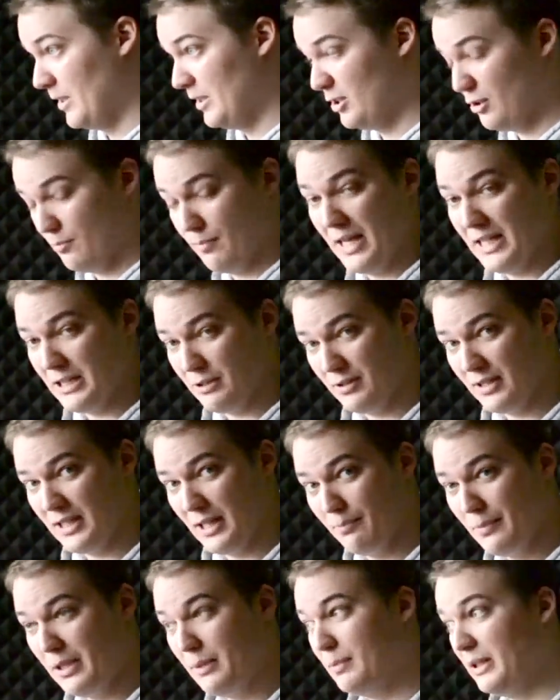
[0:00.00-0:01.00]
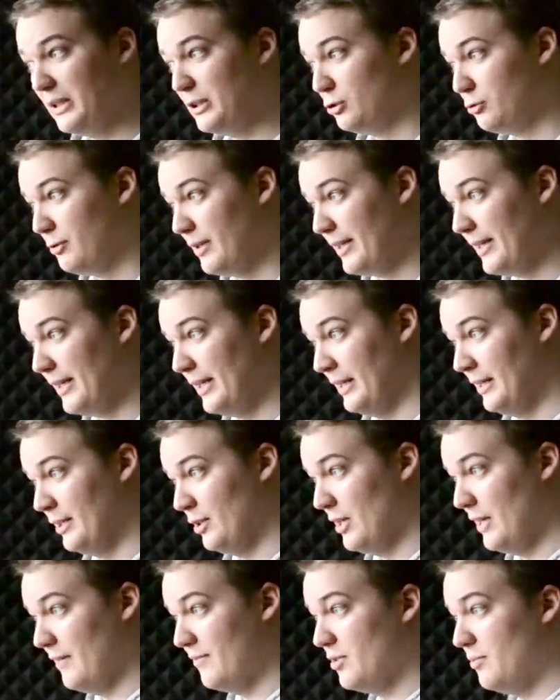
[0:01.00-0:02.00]
So mastering can be a bit tricky.
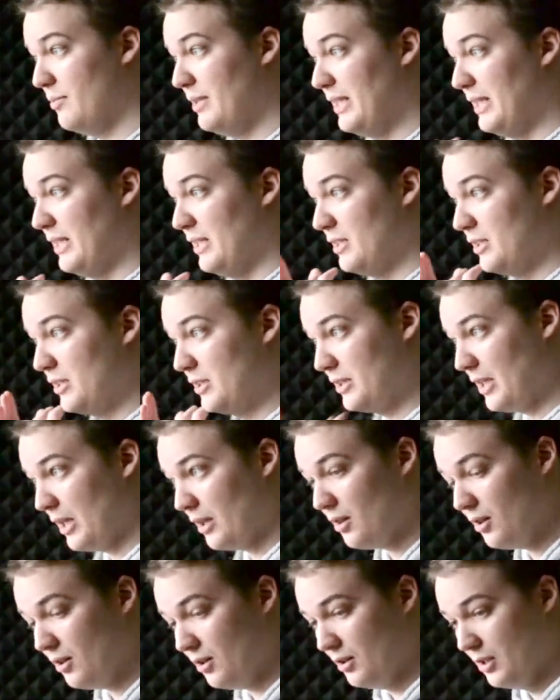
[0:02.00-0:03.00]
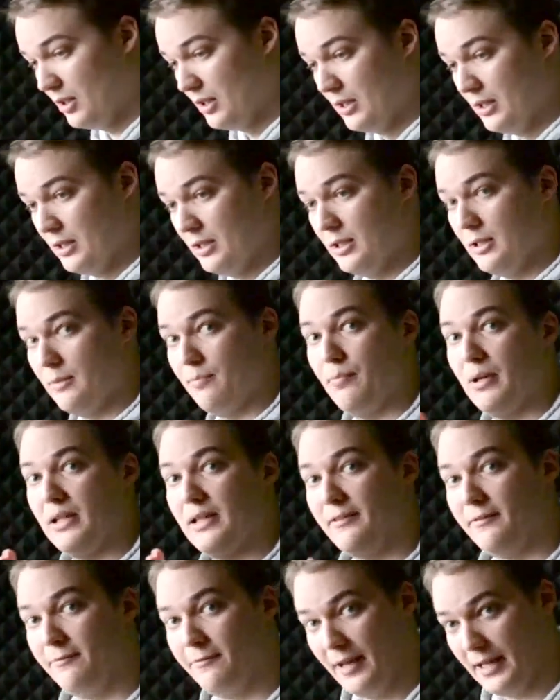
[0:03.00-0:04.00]
You have to be subtle
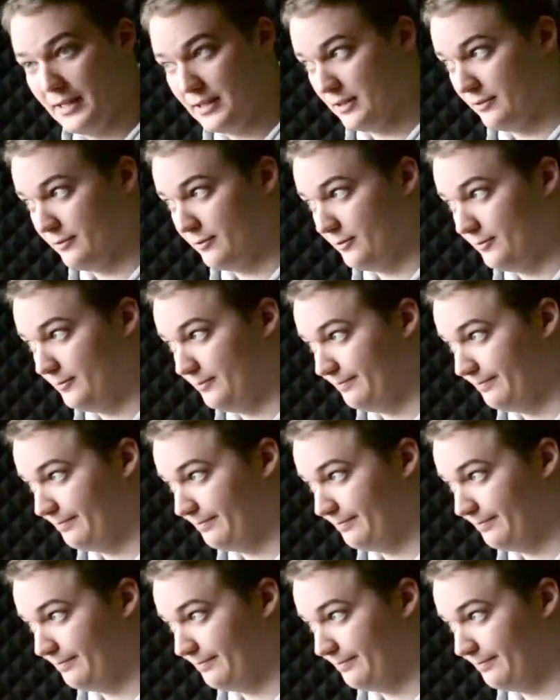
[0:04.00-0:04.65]
but effective.